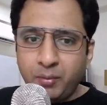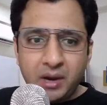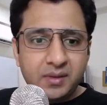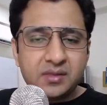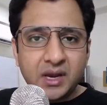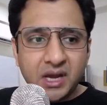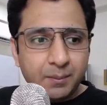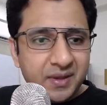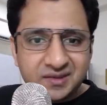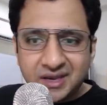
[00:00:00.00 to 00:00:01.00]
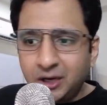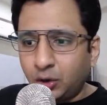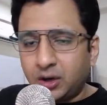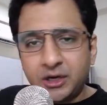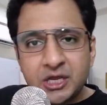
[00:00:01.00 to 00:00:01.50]
You might be selling a
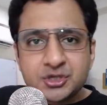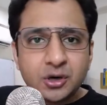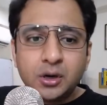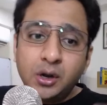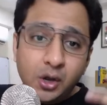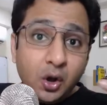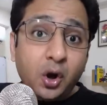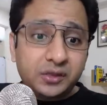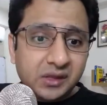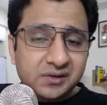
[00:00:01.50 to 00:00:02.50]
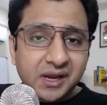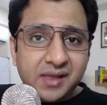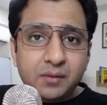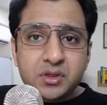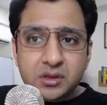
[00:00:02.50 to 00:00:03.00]
biscuit or a t-shirt or things like
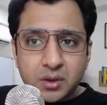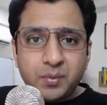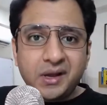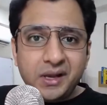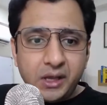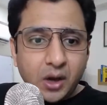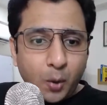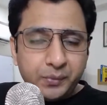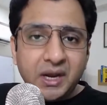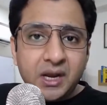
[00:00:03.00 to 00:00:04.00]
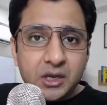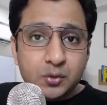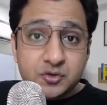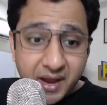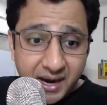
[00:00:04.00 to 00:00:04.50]
that, which is typically obtained and
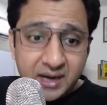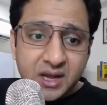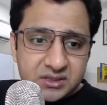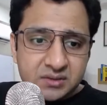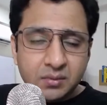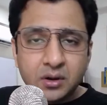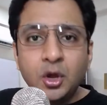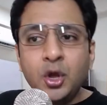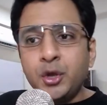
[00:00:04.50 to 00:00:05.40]
used by end customer.